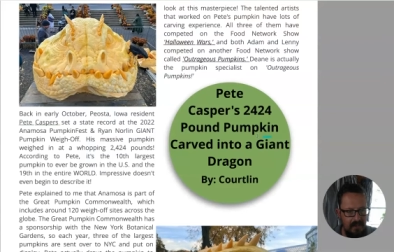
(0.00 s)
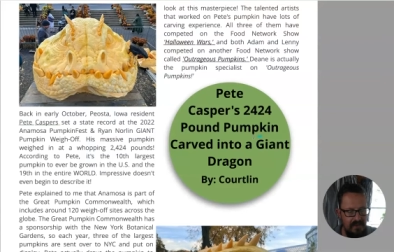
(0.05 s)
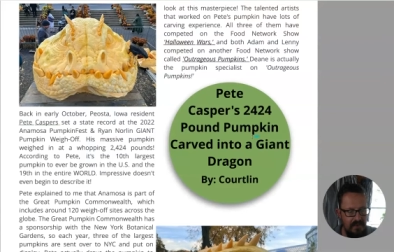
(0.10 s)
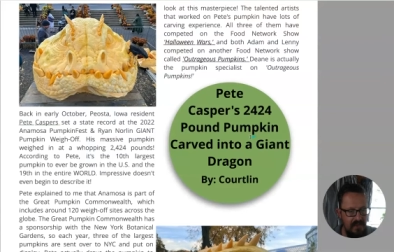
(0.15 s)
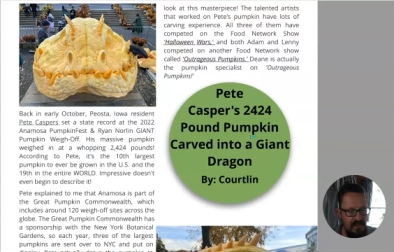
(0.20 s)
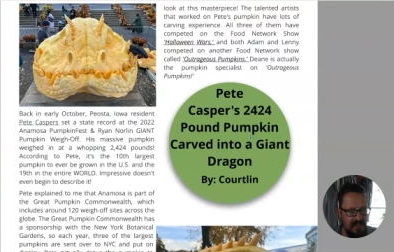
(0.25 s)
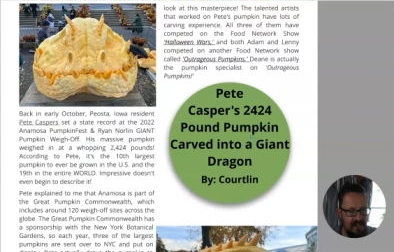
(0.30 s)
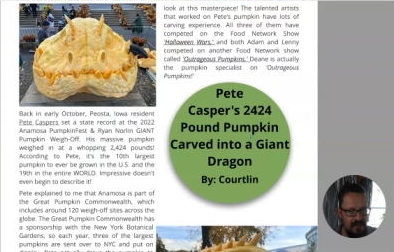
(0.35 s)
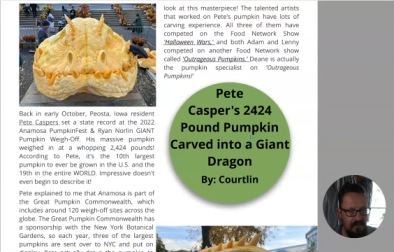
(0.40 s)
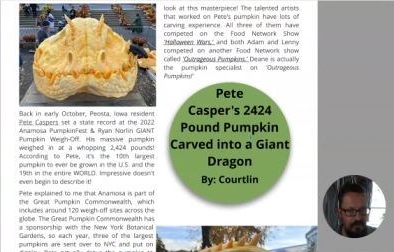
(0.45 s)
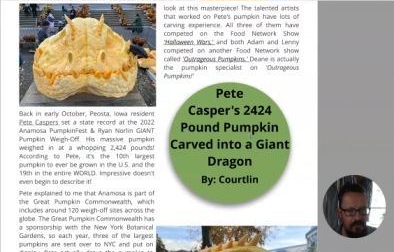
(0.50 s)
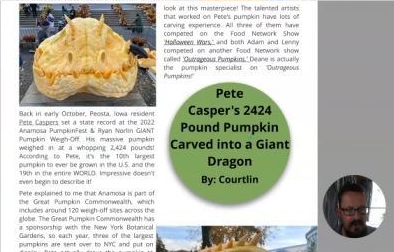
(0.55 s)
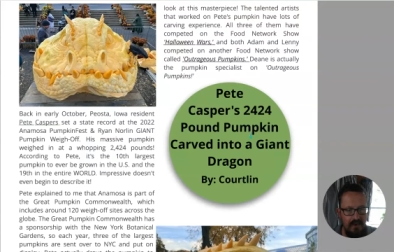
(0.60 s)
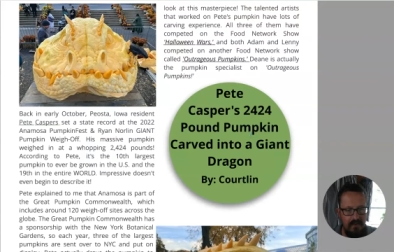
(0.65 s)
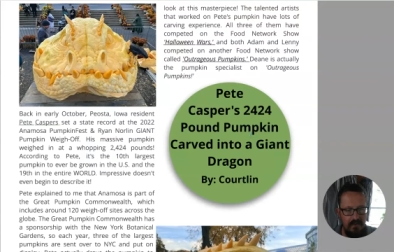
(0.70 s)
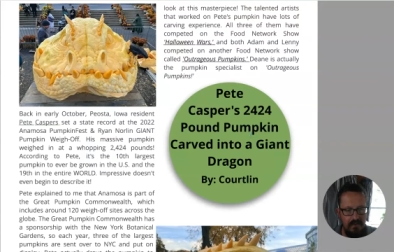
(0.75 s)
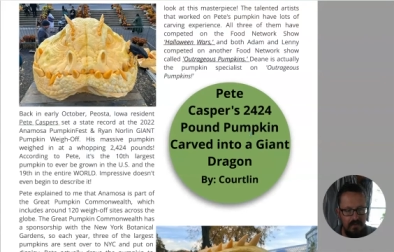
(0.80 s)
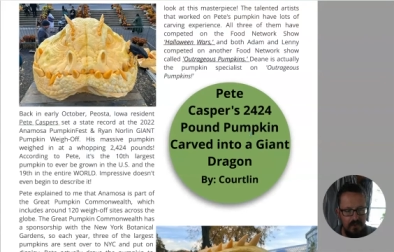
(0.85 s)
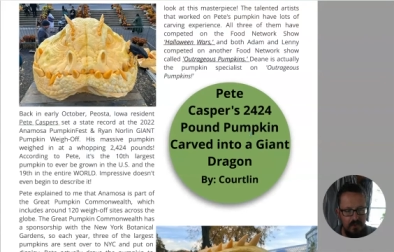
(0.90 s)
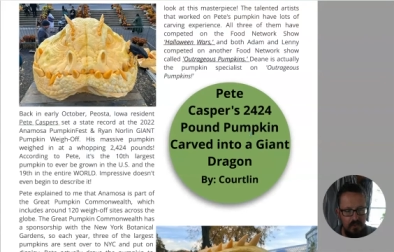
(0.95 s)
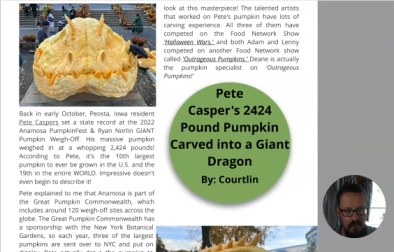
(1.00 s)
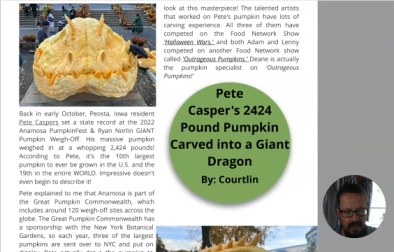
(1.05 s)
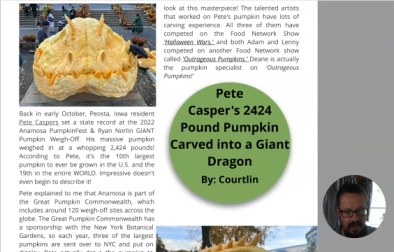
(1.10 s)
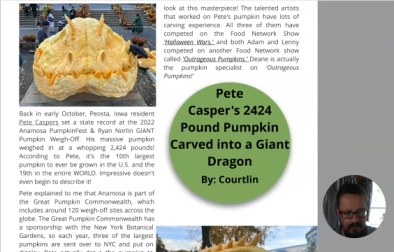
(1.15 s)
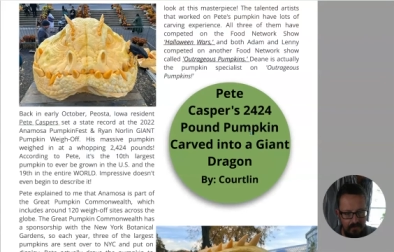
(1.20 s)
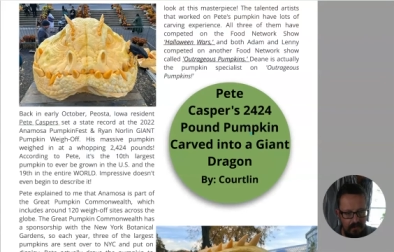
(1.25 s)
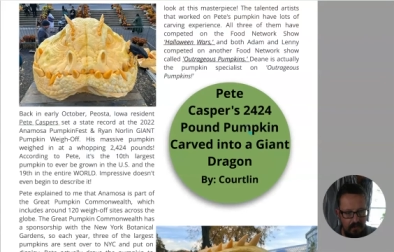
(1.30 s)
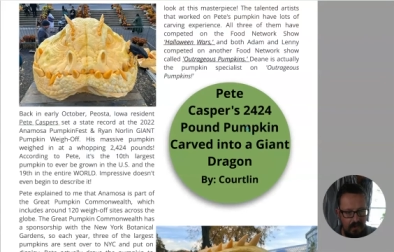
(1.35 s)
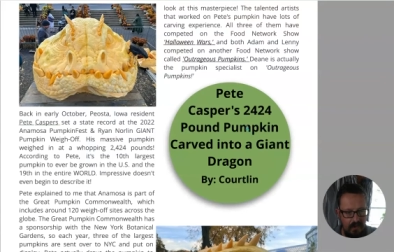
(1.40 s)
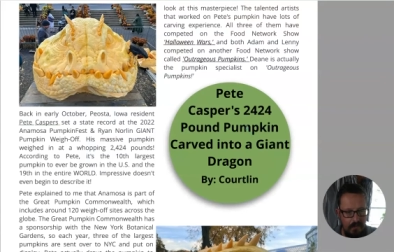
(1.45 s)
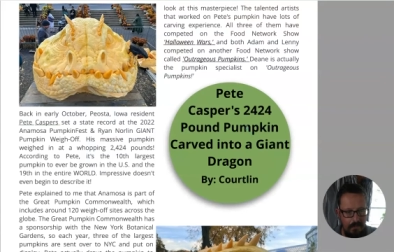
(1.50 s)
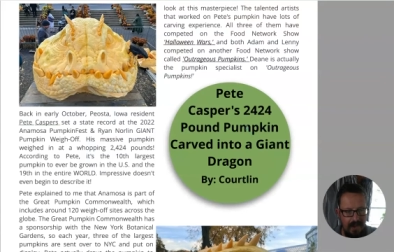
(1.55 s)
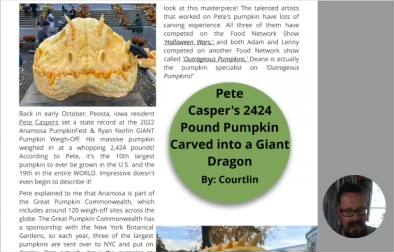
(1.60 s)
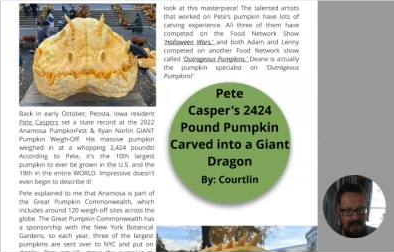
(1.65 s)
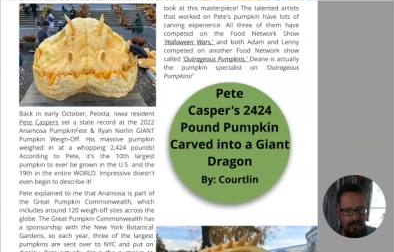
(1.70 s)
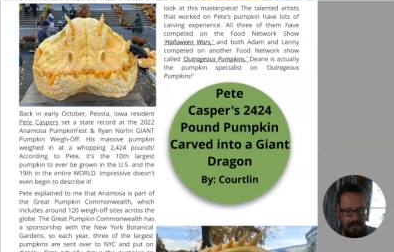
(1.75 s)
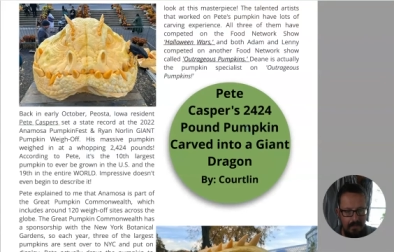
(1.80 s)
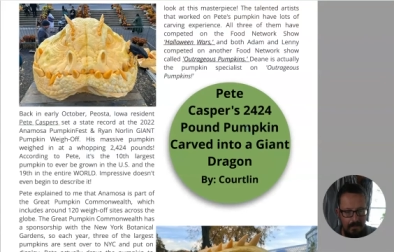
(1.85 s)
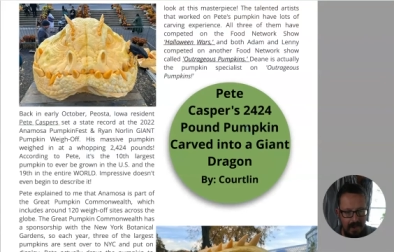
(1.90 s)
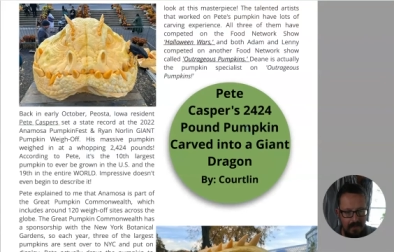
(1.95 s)

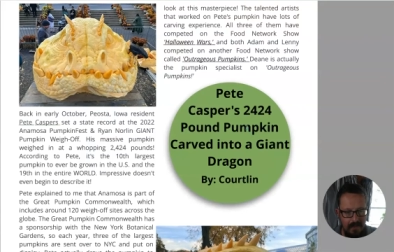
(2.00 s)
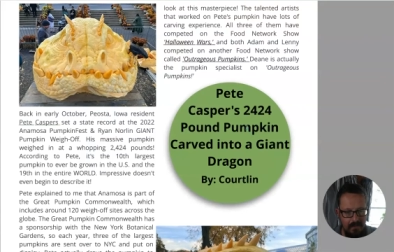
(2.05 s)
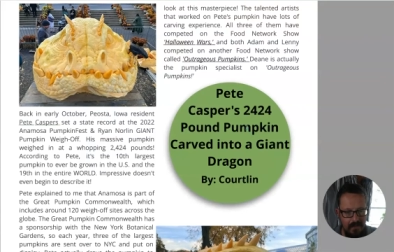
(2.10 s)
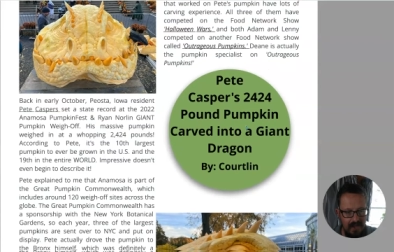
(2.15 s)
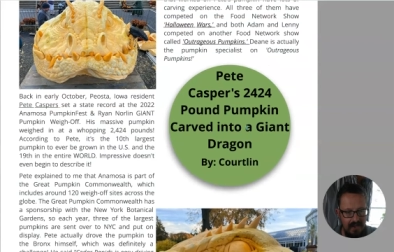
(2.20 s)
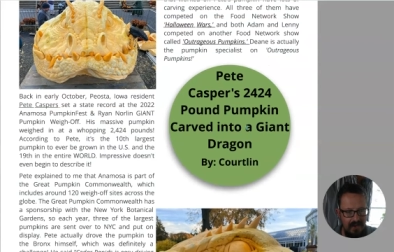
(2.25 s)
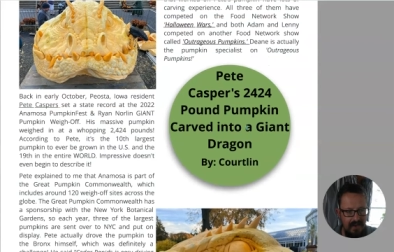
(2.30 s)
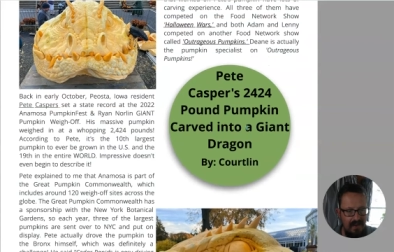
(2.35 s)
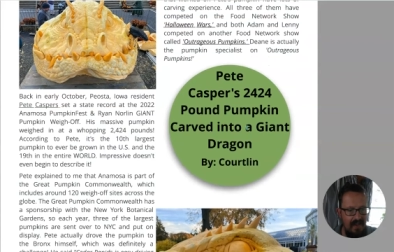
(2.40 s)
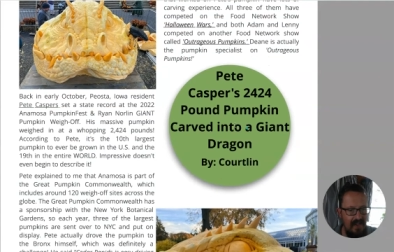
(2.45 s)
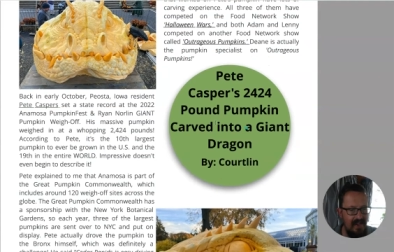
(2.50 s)
2,424-pound pumpkin.